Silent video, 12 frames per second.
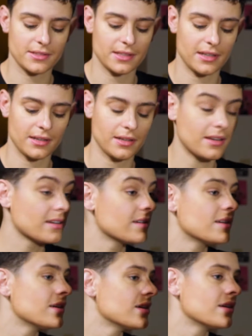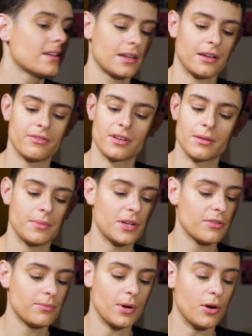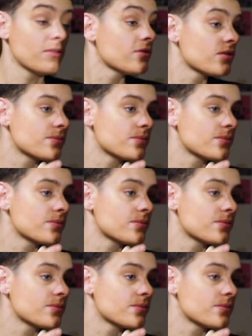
than having a bit of both?